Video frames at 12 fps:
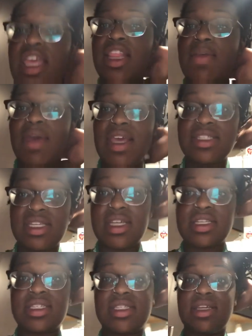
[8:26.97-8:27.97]
get the
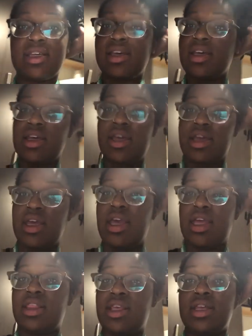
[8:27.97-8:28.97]
basics
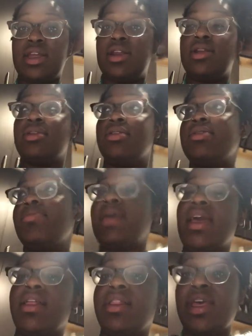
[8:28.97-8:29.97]
and then
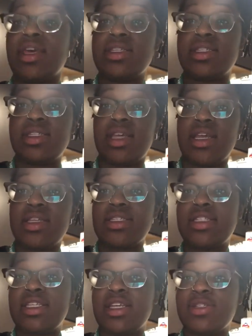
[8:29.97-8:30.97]
make a list and
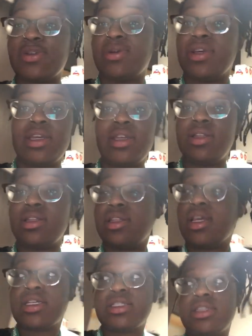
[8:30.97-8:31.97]
stick to it.
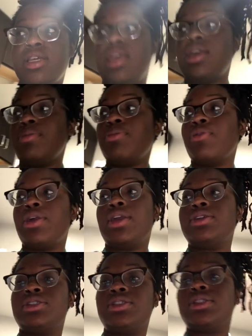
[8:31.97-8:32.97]
That's the key
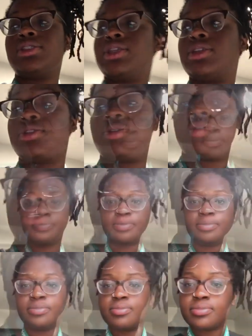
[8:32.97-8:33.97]
point, is just to stick to
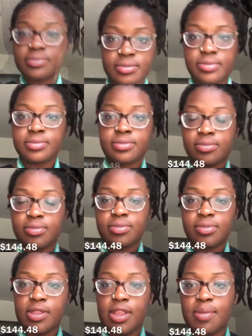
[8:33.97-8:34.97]
it.
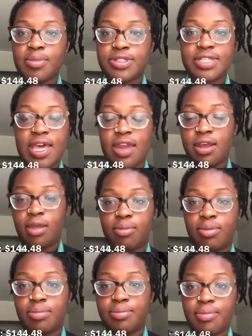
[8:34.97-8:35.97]
Numbers add up.